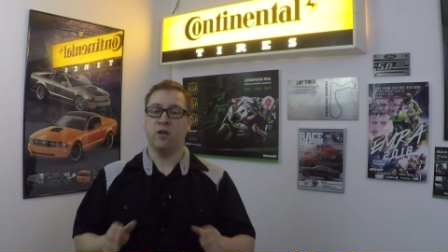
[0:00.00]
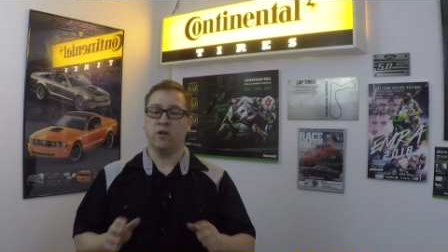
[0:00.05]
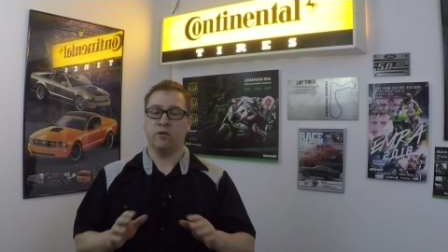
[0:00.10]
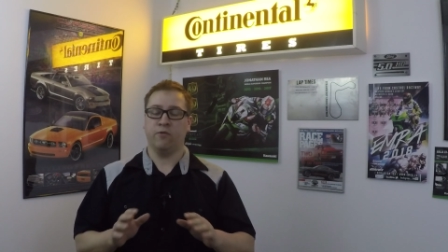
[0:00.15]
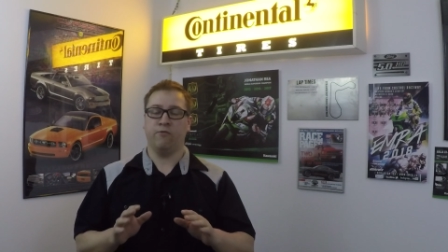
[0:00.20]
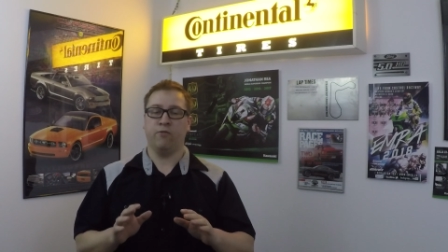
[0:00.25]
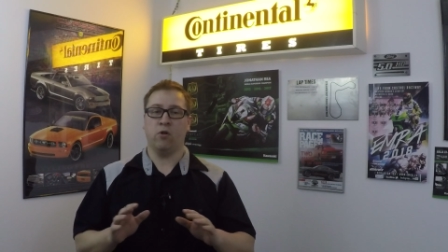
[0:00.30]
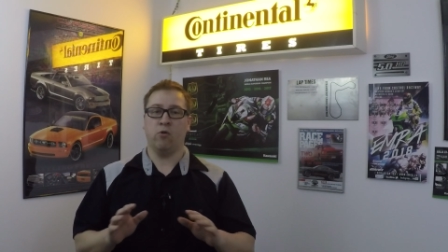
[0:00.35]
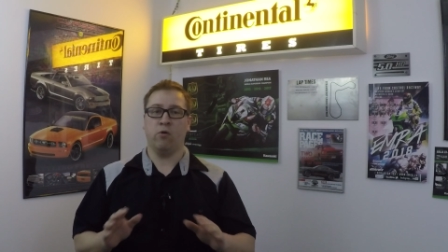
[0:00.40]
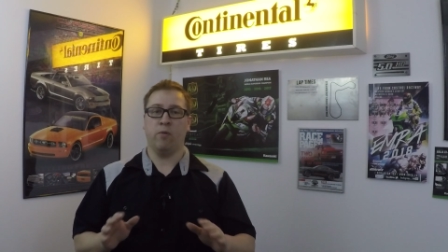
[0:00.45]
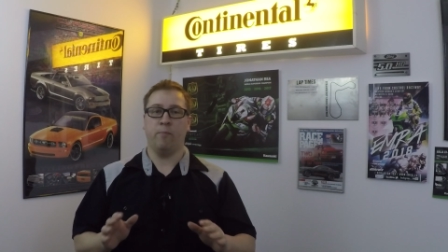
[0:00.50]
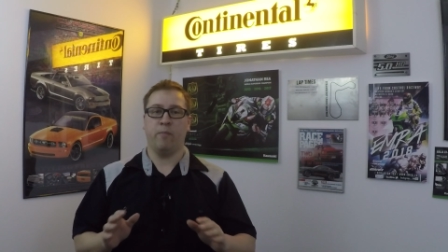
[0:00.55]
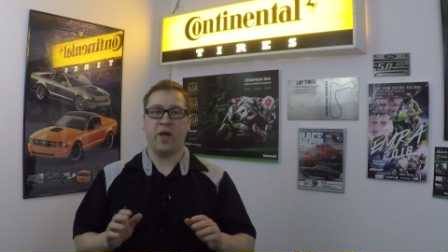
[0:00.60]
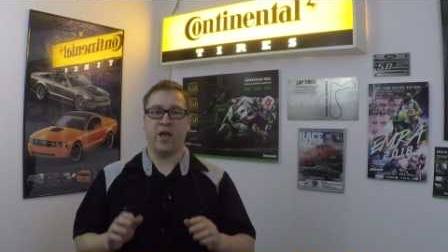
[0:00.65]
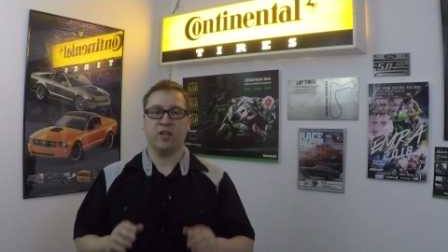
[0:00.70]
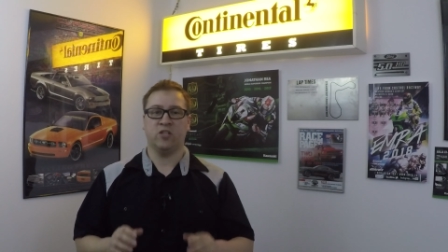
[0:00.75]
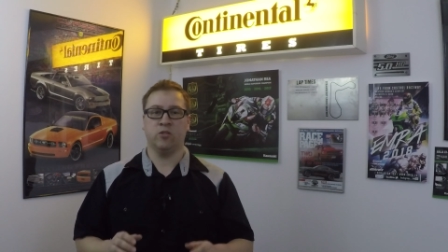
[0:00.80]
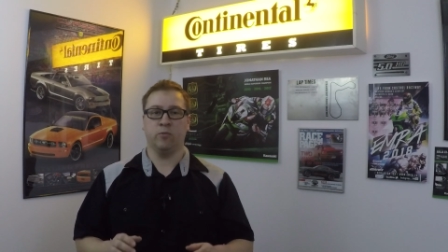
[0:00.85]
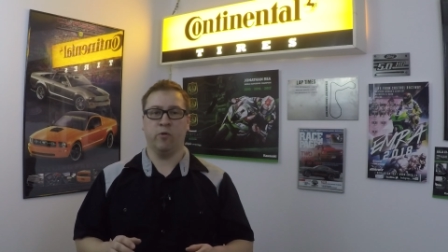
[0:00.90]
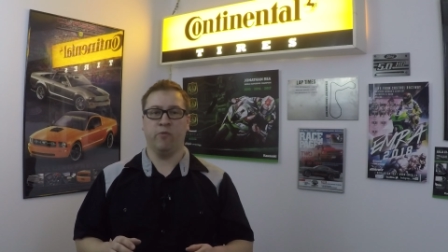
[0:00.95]
to flow at
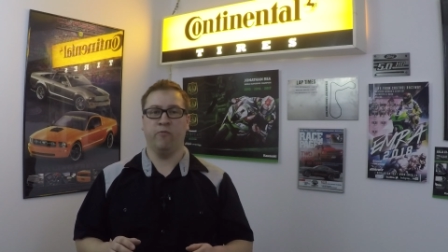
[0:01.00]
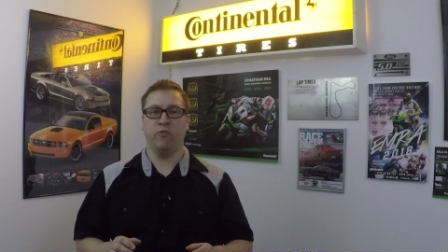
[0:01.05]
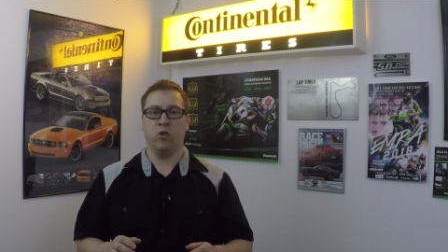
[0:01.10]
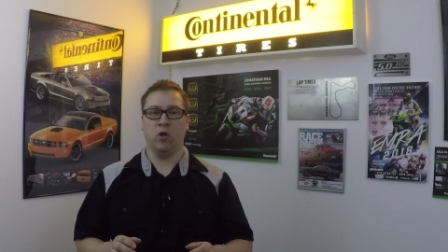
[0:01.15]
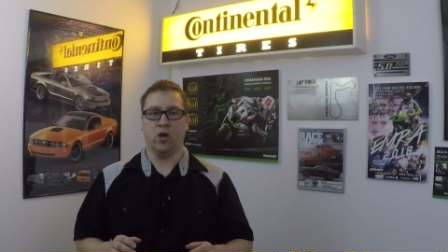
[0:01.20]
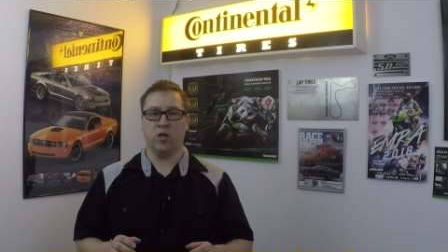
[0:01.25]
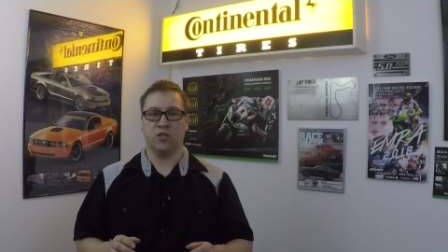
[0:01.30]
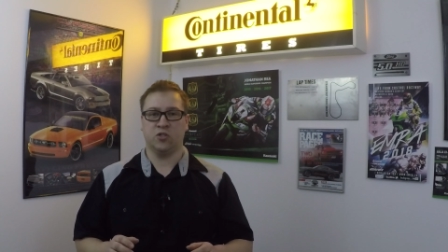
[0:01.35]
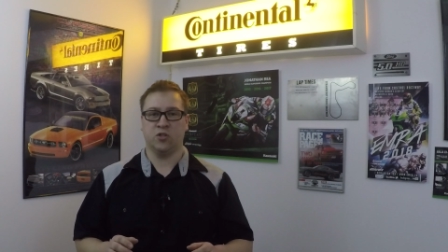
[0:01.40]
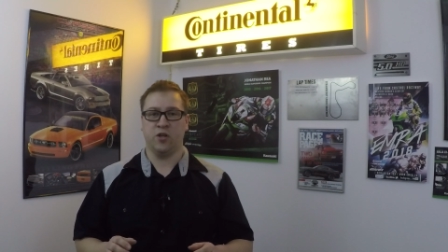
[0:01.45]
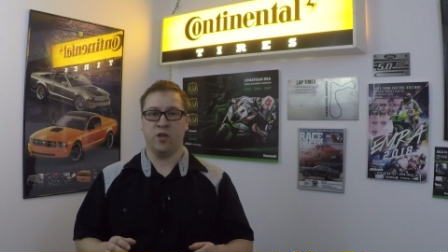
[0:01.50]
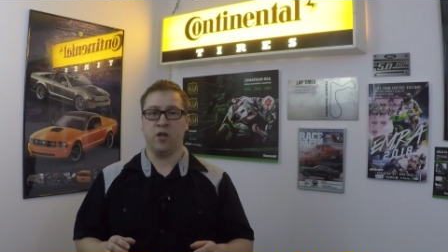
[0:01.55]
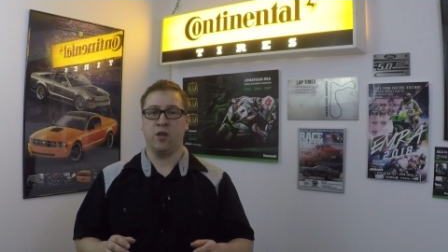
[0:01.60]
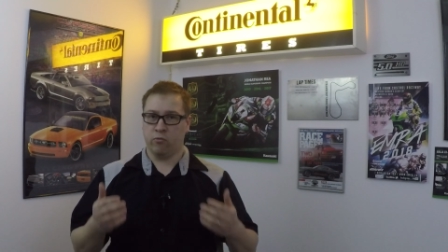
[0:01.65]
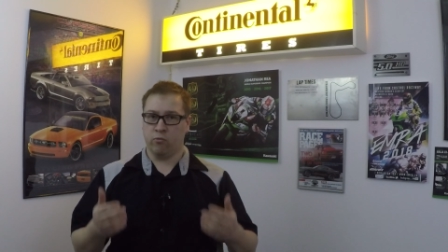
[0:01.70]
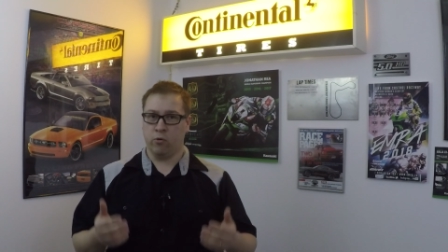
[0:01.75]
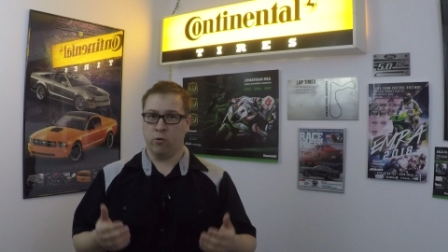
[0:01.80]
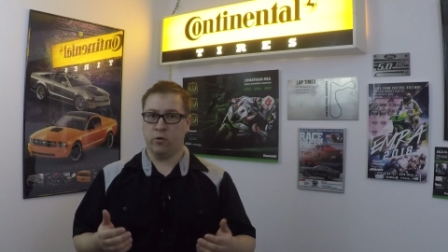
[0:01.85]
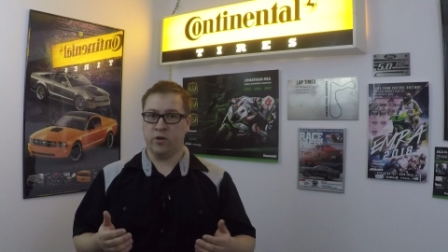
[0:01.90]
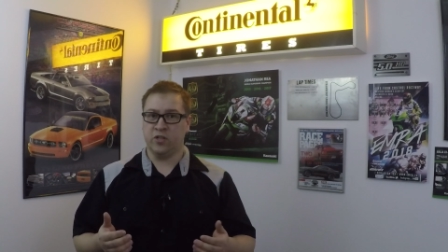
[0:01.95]
maximum velocity
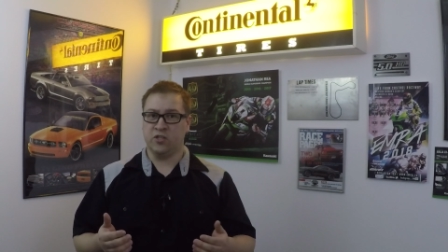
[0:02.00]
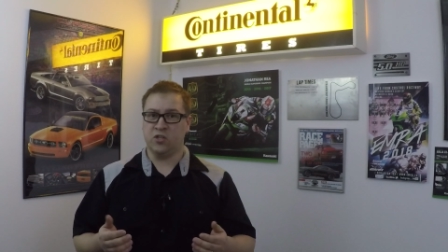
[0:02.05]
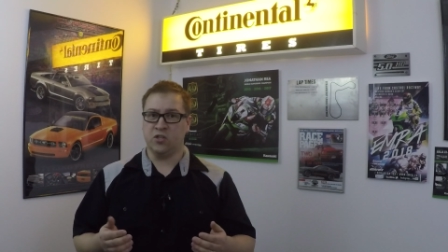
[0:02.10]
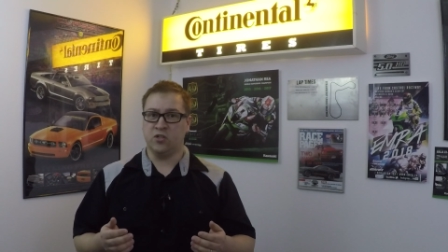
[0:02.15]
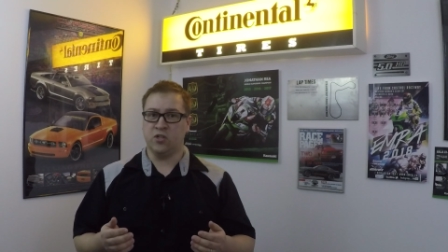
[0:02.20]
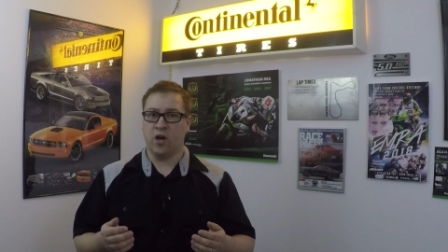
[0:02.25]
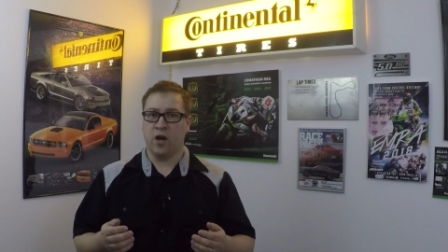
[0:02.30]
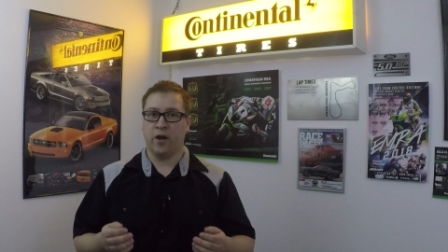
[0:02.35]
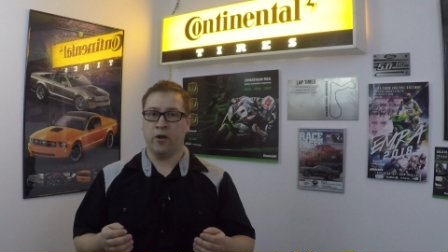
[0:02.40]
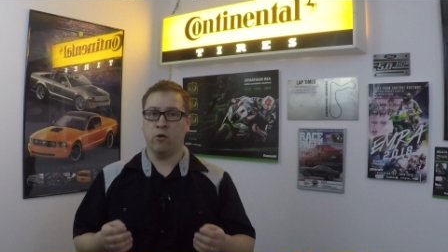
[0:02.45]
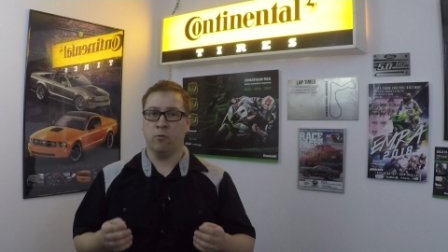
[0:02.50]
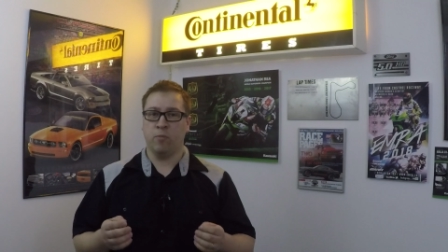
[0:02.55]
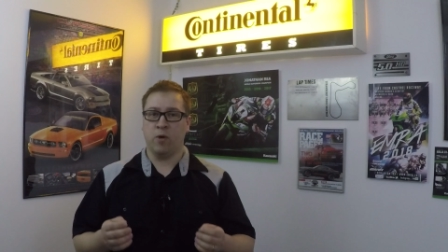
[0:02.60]
throughout its entire